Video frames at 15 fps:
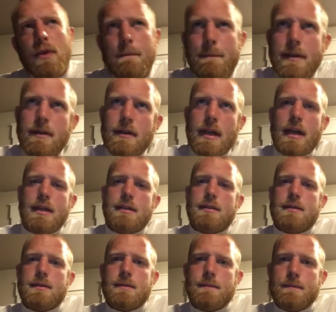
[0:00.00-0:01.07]
than Bill
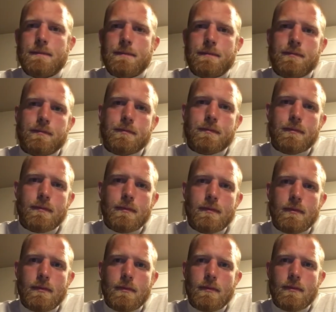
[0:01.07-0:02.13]
Gates?
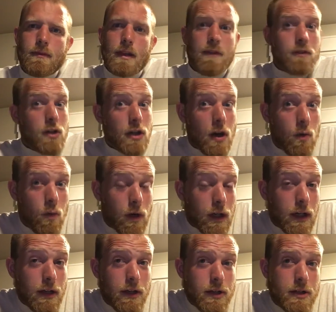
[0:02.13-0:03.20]
If you're not
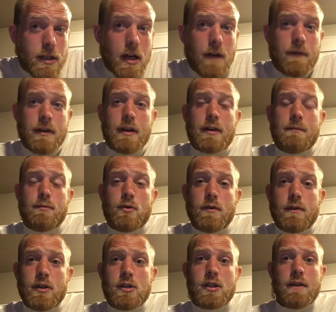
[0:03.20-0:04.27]
working on yourself and not
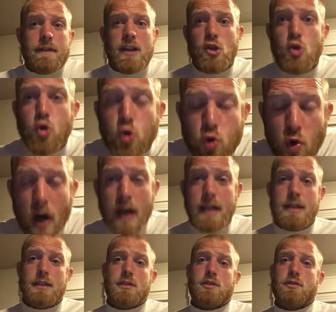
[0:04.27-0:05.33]
improving yourself and
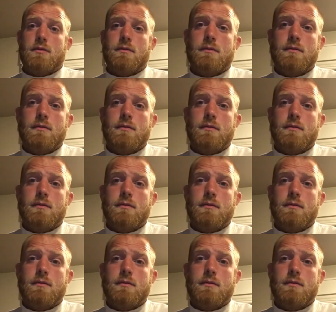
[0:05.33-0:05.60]
trying to,